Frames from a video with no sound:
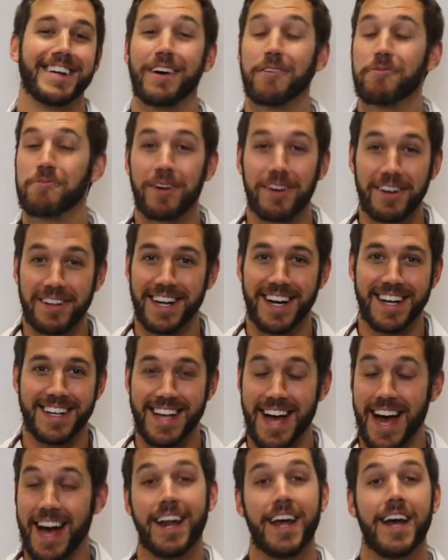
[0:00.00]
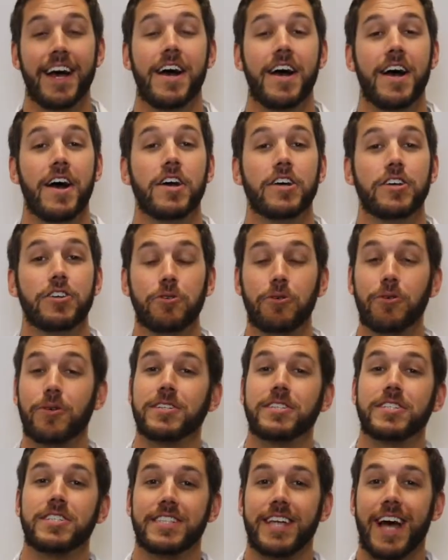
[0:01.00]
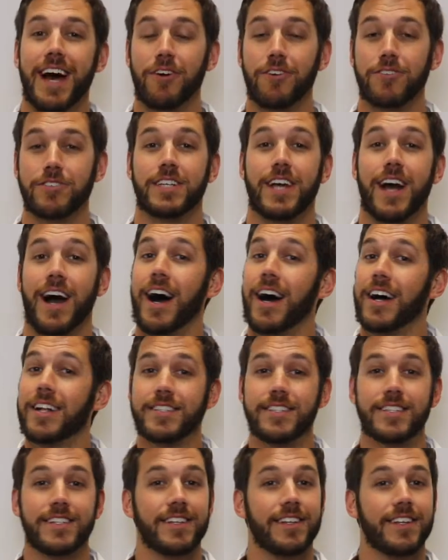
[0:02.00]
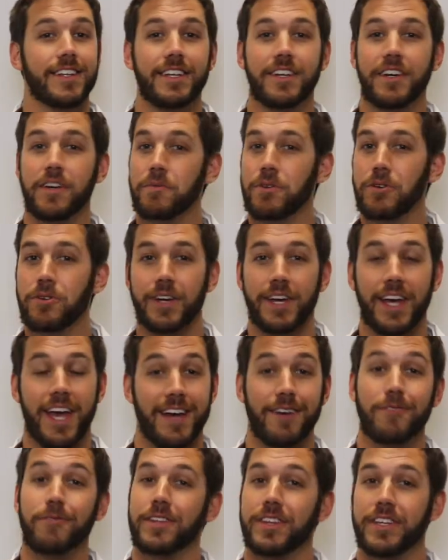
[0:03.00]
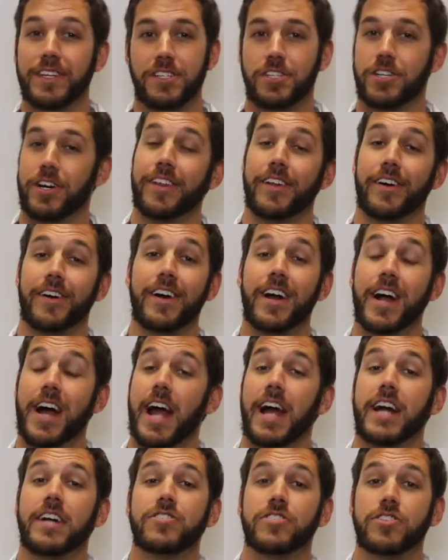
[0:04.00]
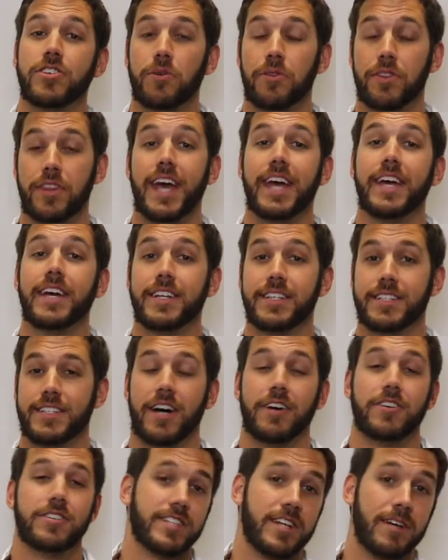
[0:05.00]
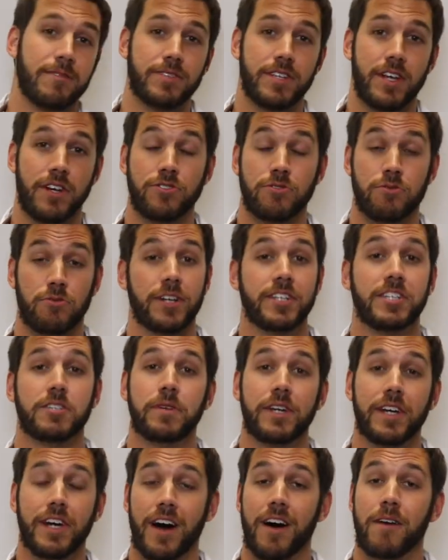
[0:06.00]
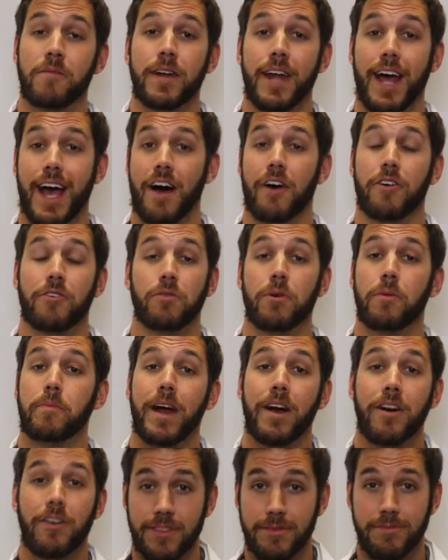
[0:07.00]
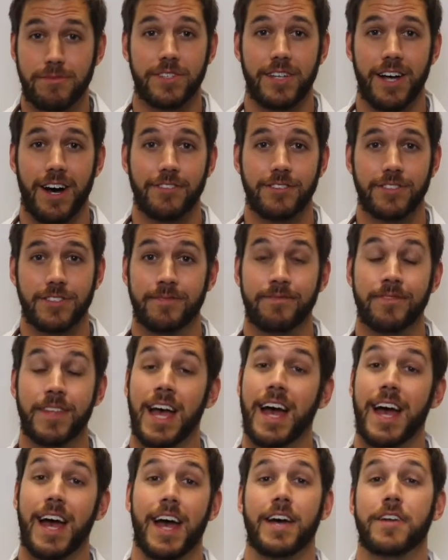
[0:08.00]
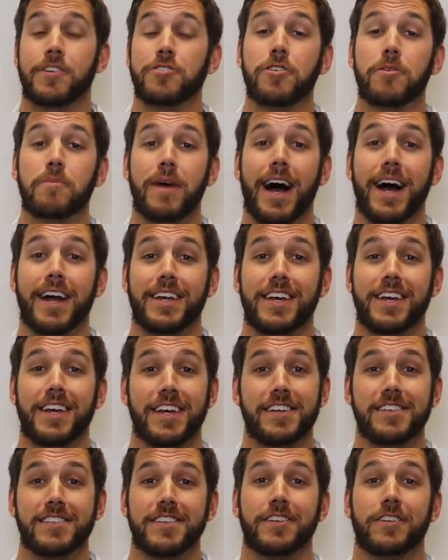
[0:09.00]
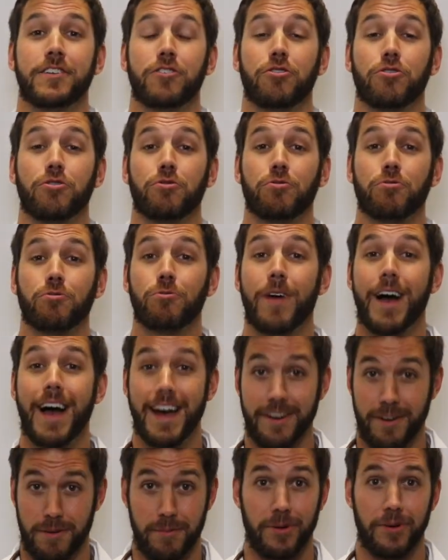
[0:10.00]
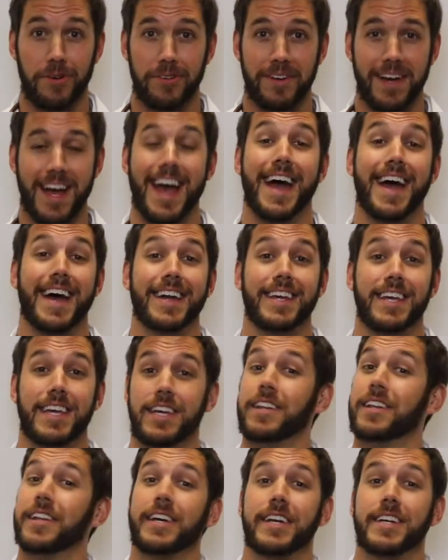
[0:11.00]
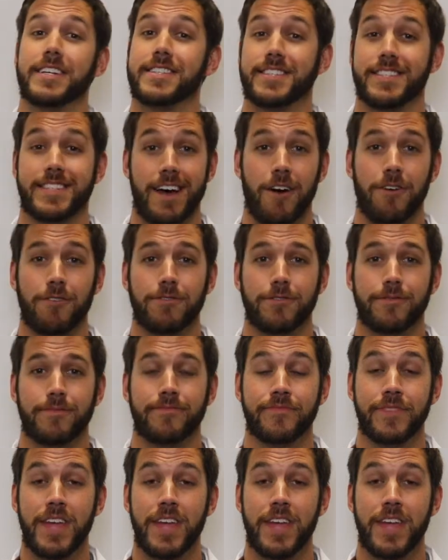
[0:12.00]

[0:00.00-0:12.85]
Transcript: It doesn't work like that. Your cells constantly communicate with each other, and so they can tell stem cells what to become and how to repair themselves. And your body is incredible at healing itself.